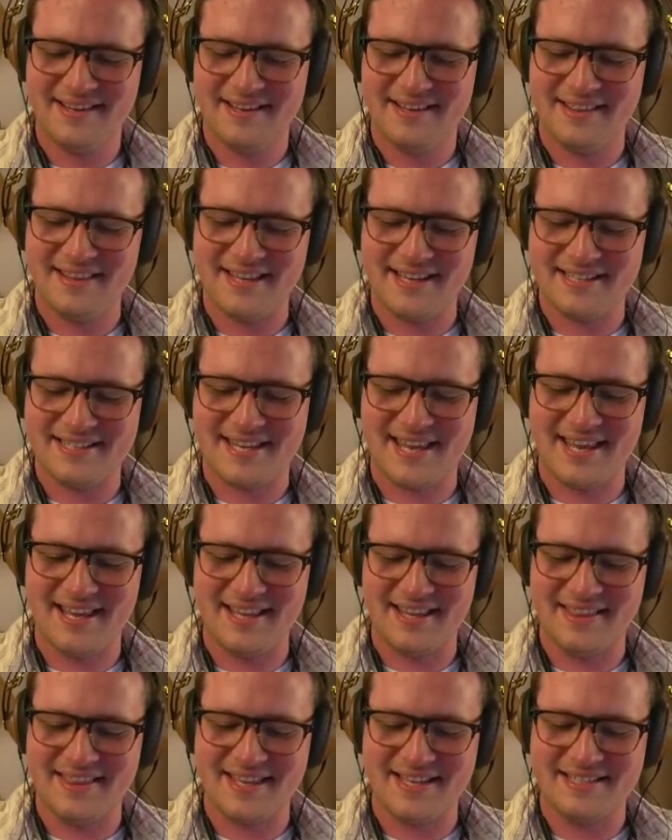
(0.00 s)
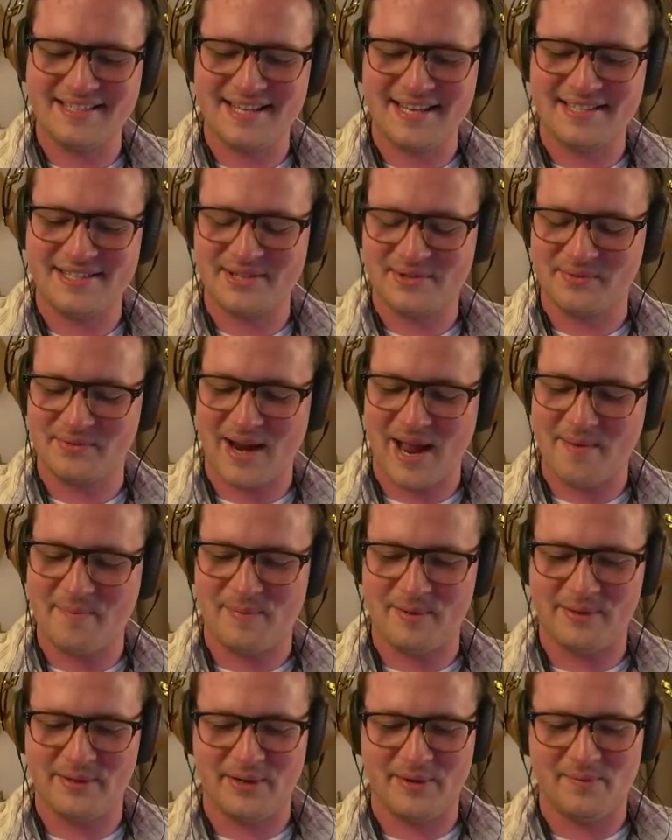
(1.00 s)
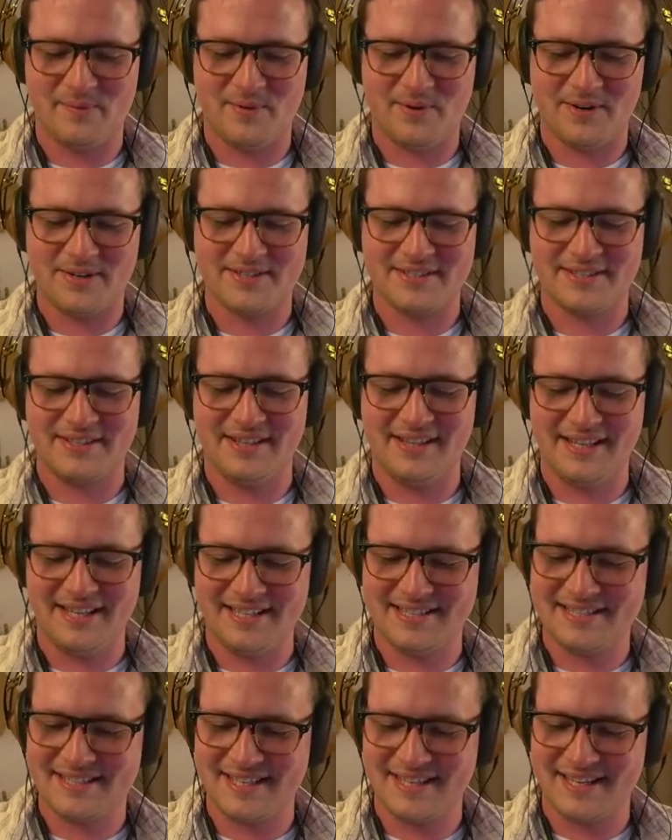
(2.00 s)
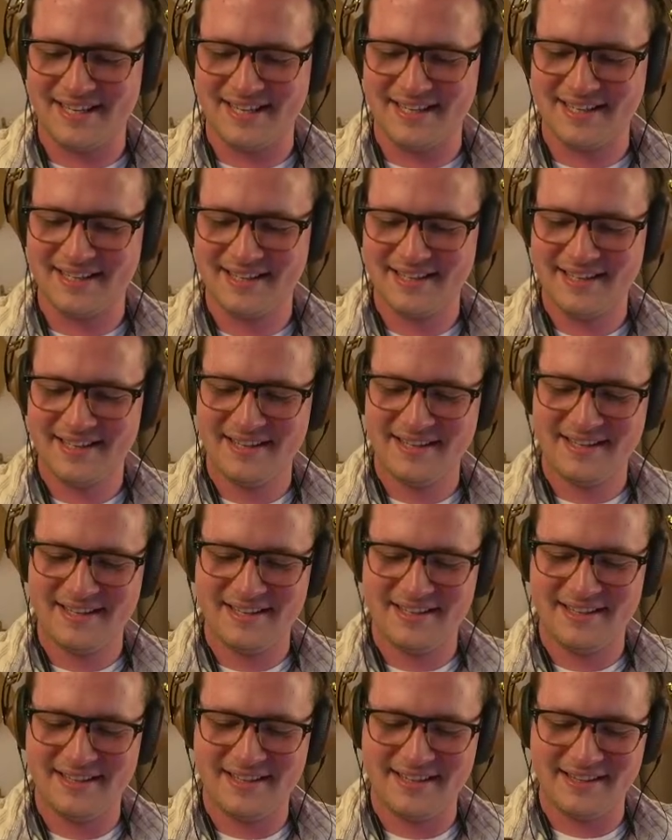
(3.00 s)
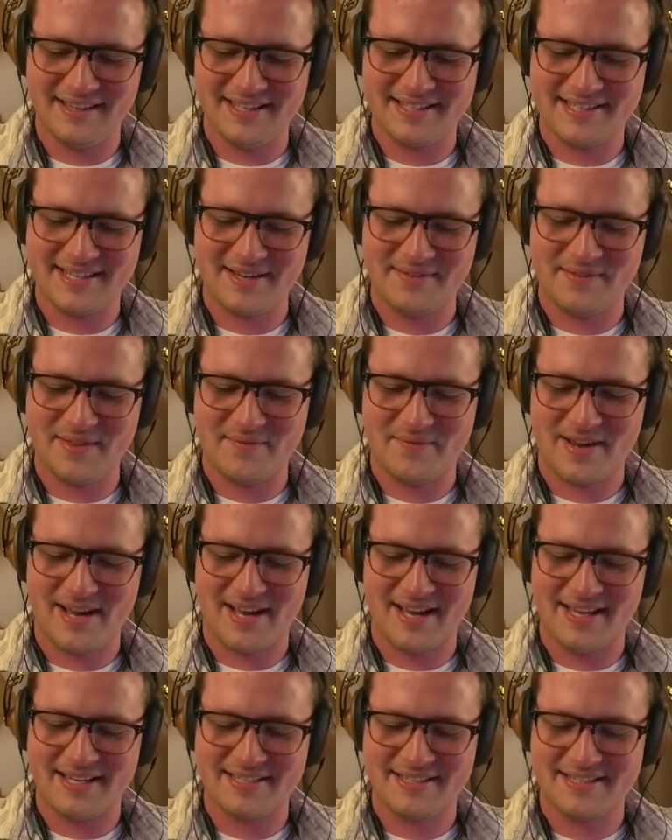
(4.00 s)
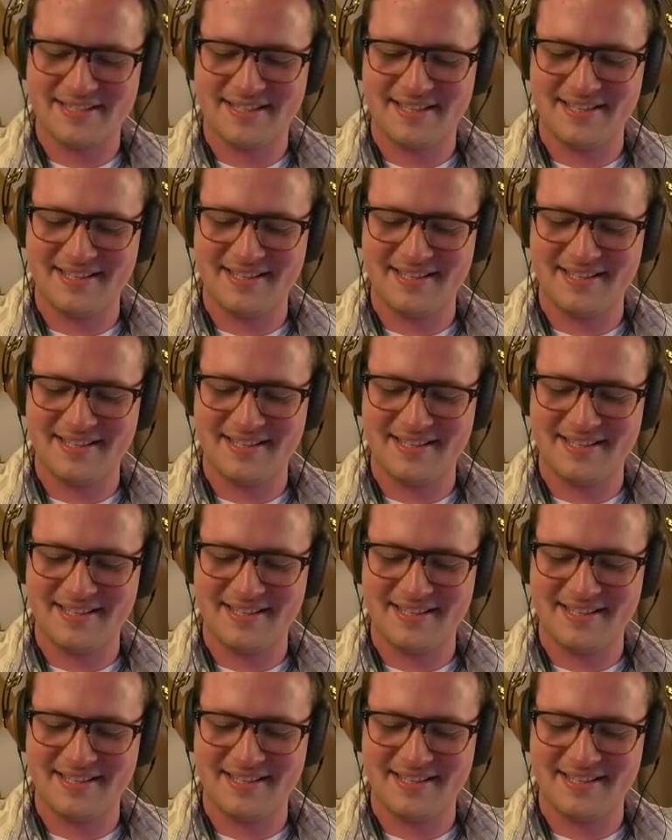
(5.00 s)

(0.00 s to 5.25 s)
They tend to wrap a little more, so let's give them eyes.